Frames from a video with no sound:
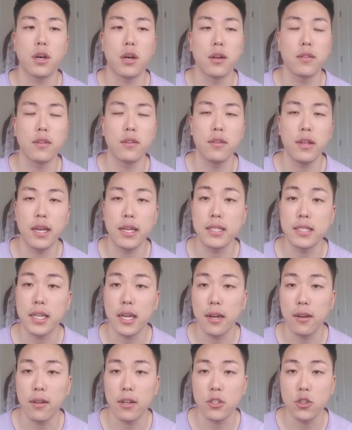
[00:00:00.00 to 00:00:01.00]
on the latest
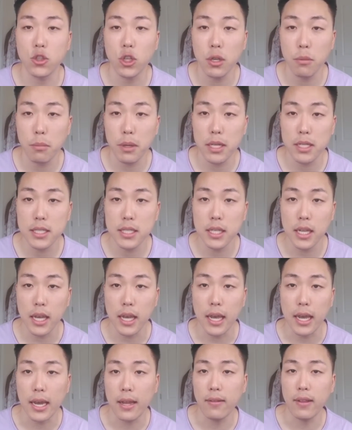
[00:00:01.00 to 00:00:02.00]
hair loss treatments
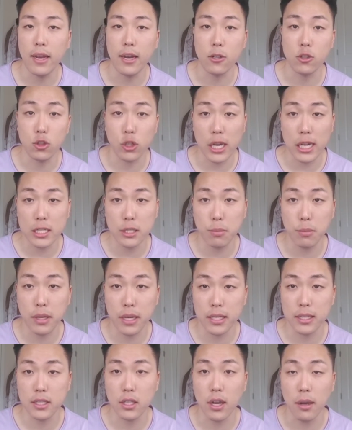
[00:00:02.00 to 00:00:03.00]
and hair
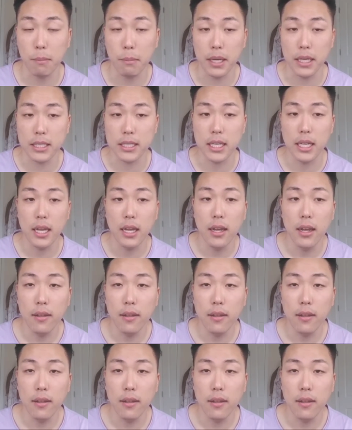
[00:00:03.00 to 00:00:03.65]
transplant topics.